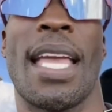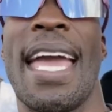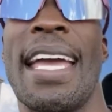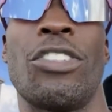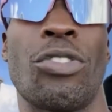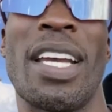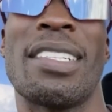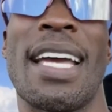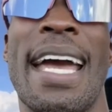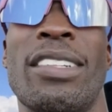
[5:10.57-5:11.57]
I had
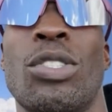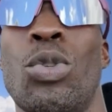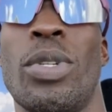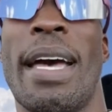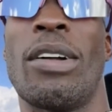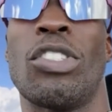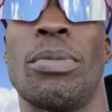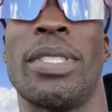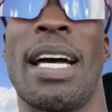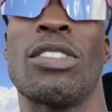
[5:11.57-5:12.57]
dreads in high school down
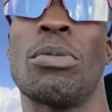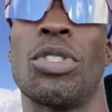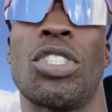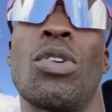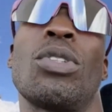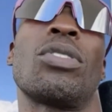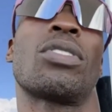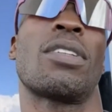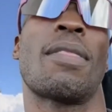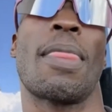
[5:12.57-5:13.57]
to down to my shoulders.